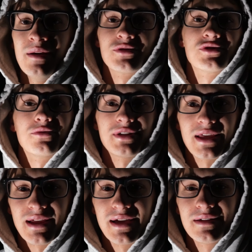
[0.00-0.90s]
There's no
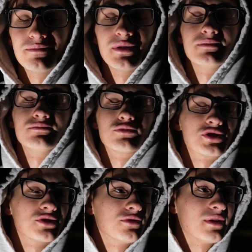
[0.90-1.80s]
daylight, but we're
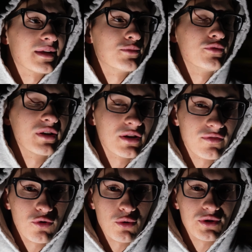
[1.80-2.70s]
still like moving in a
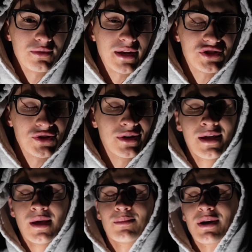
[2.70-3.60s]
forward direction.
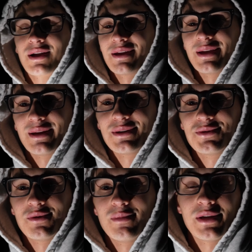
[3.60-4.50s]
I'm not going to get
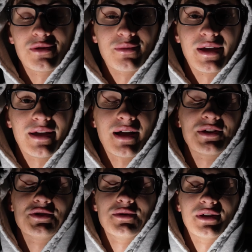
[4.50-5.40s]
into it, but either way, I
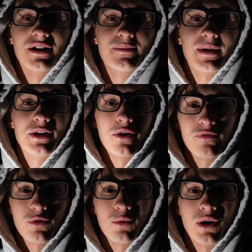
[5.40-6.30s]
do get up, I go
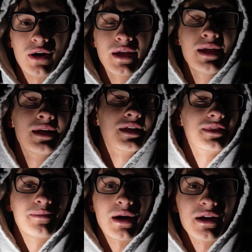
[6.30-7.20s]
for a walk,
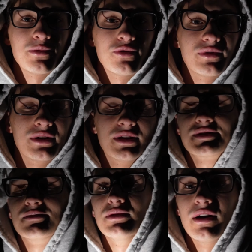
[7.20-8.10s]
get the body moving,
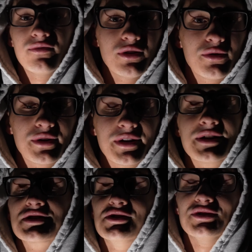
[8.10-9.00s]
get some blood flowing. It
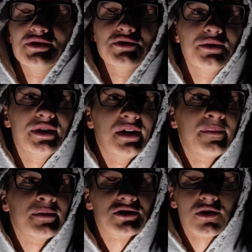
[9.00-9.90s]
is good to get
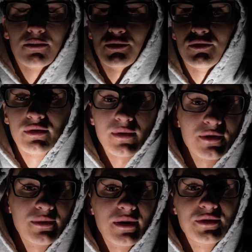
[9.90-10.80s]
up and start moving
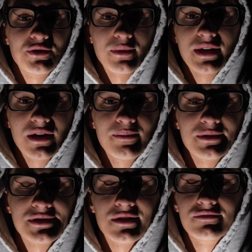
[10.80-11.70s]
right away when you wake up
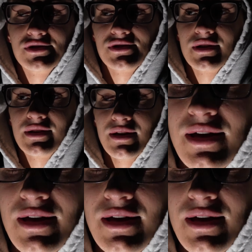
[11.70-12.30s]
instead of just like